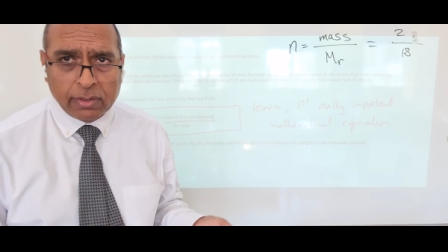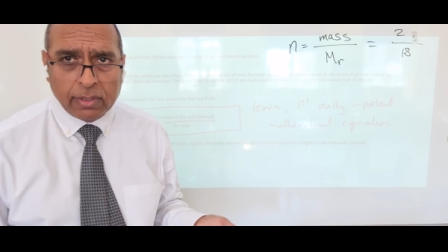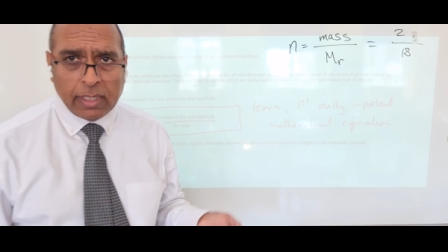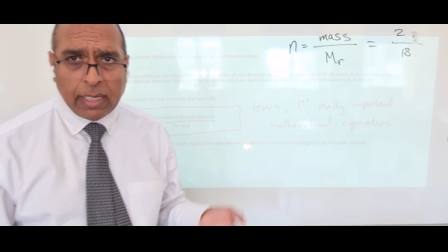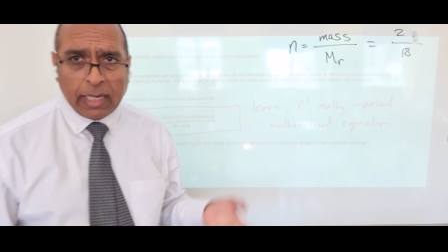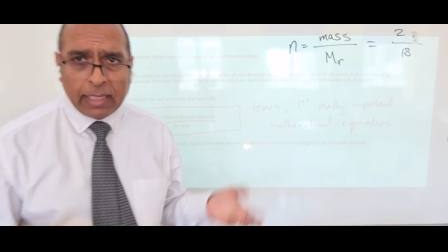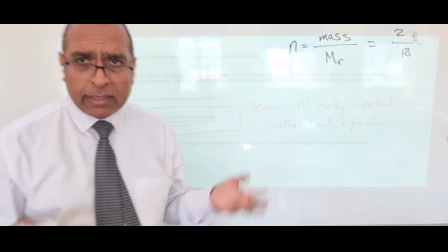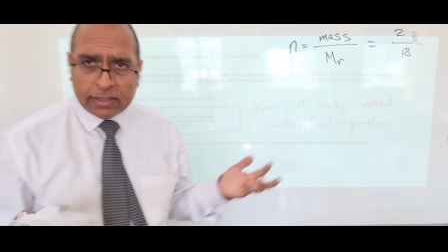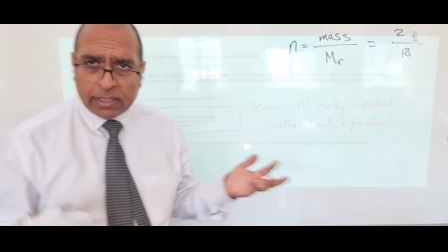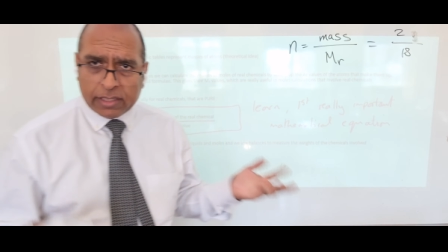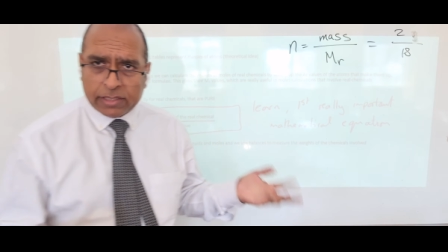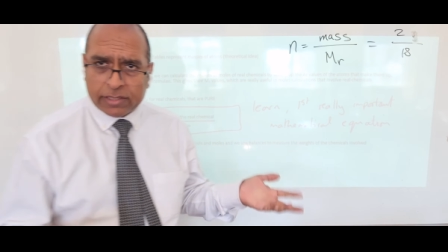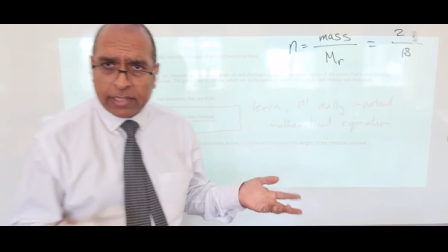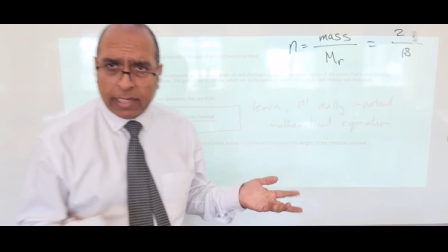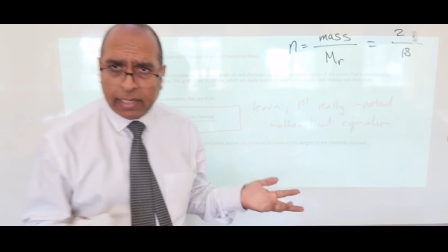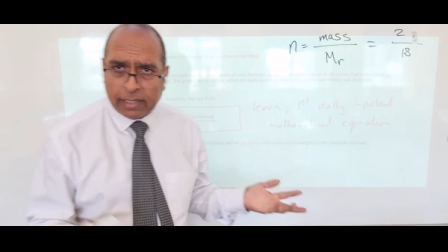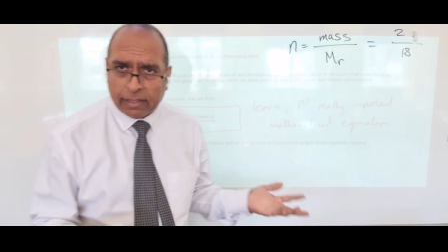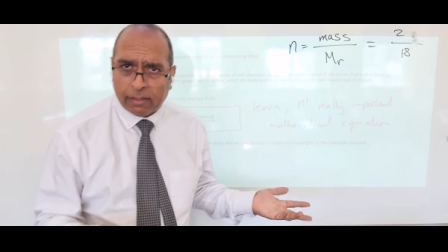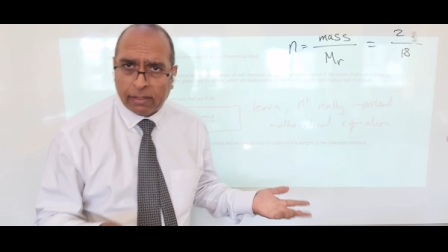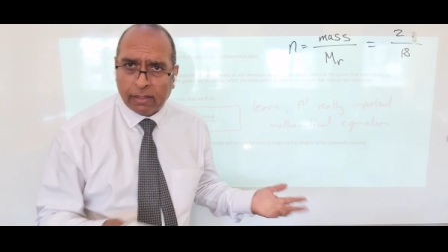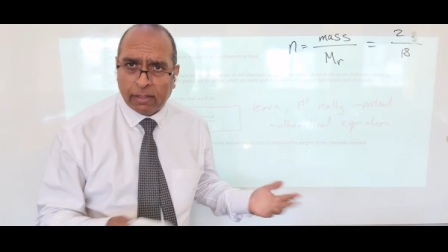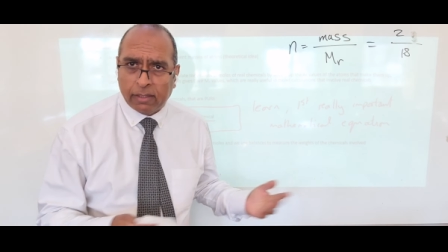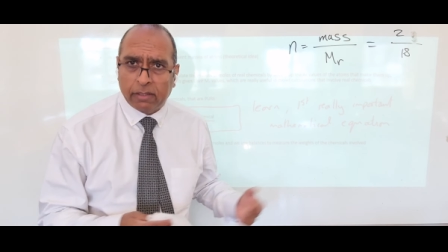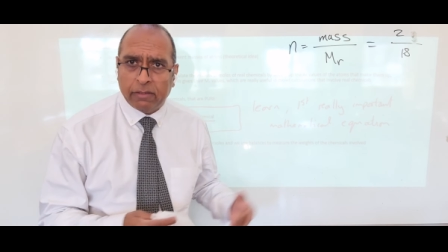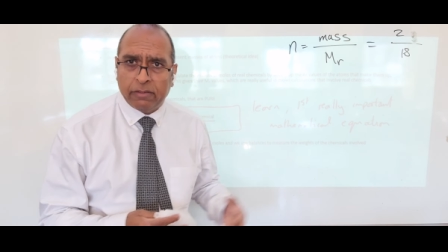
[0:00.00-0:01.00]
As I say,
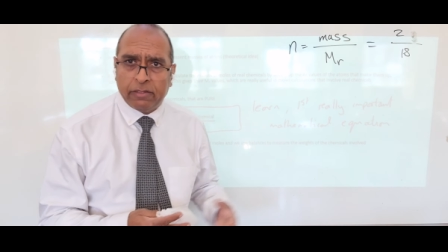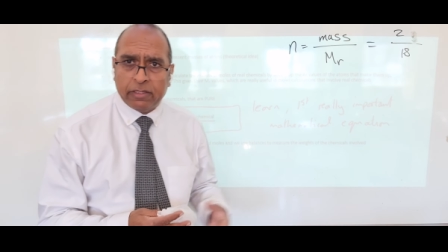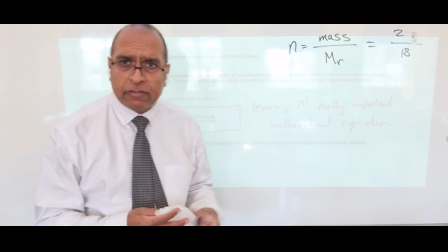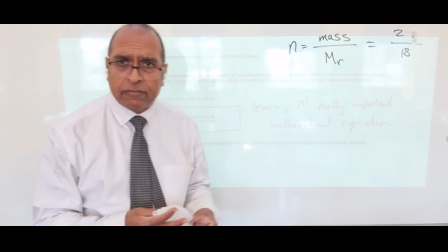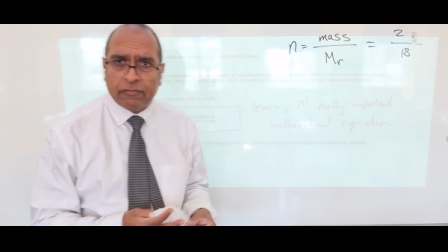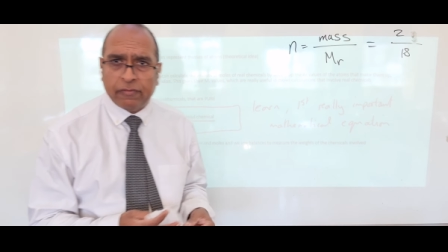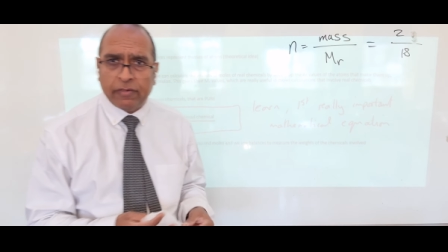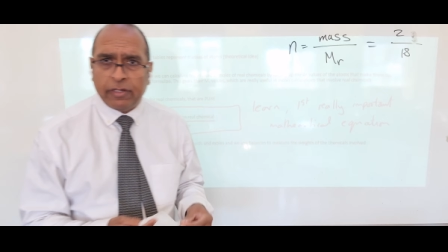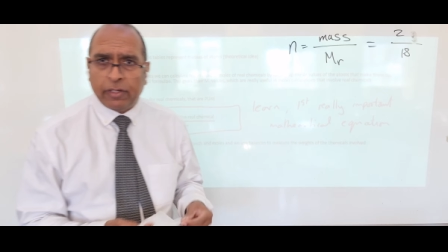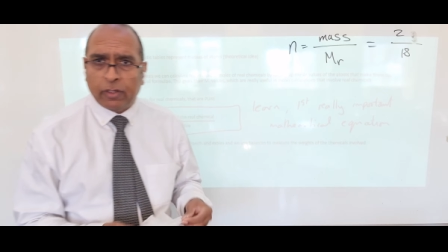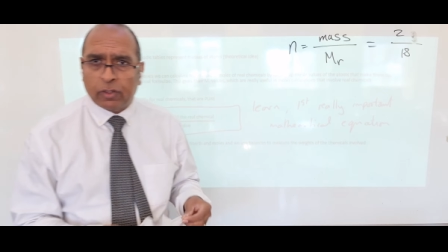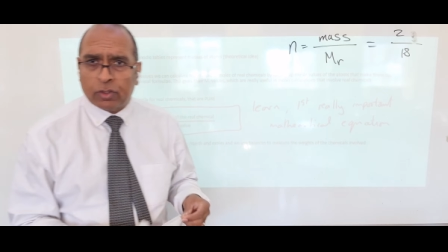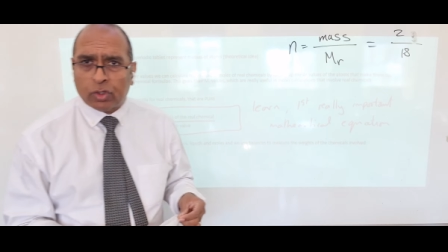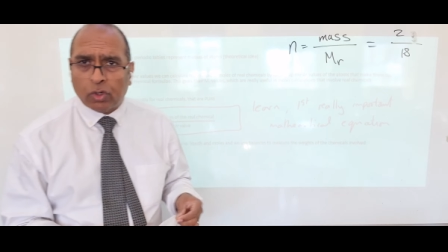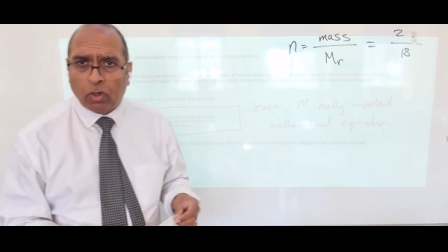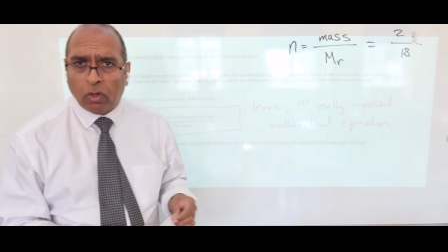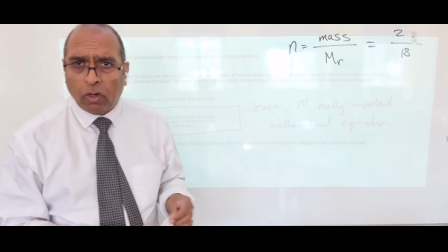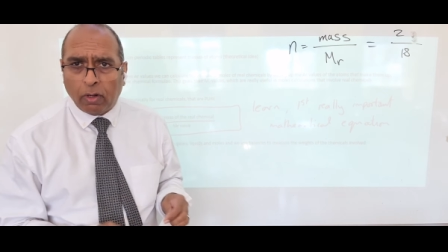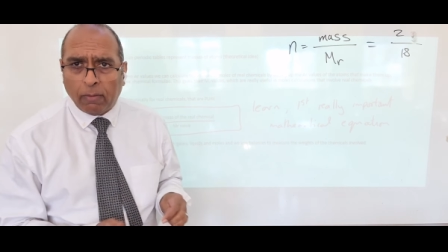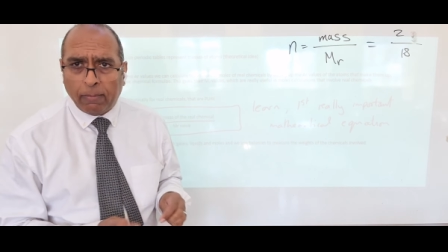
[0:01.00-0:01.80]
this video is all